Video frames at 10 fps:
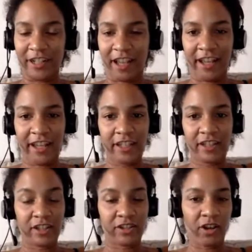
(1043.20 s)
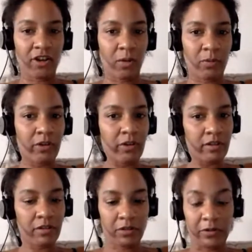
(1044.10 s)
I did not come across,
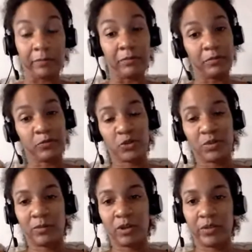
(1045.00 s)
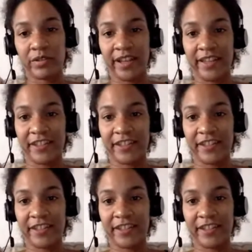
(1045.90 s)
or to be more precise, I